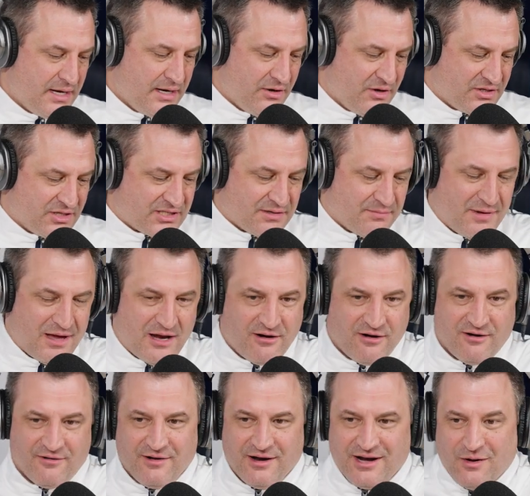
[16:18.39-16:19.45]
Just a
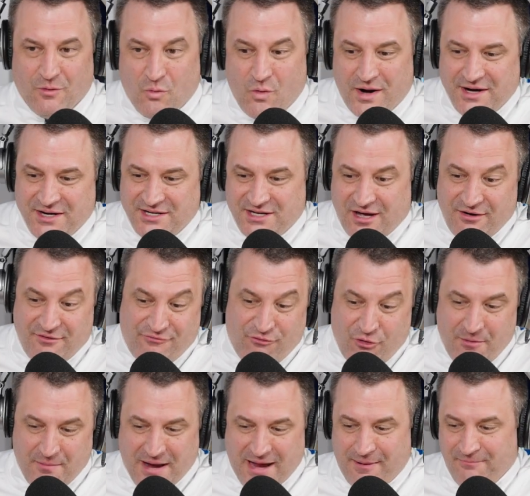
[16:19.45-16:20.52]
matter in a one and done
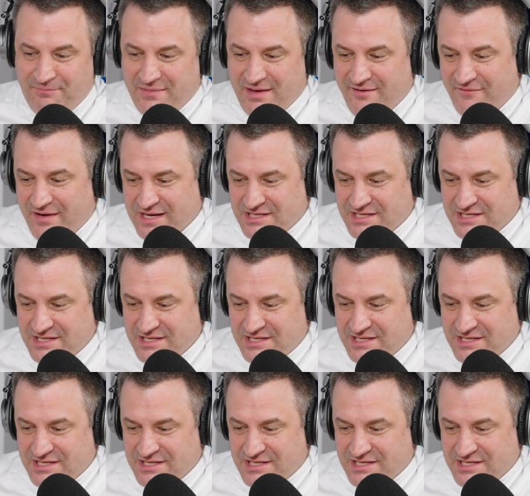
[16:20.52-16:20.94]
format of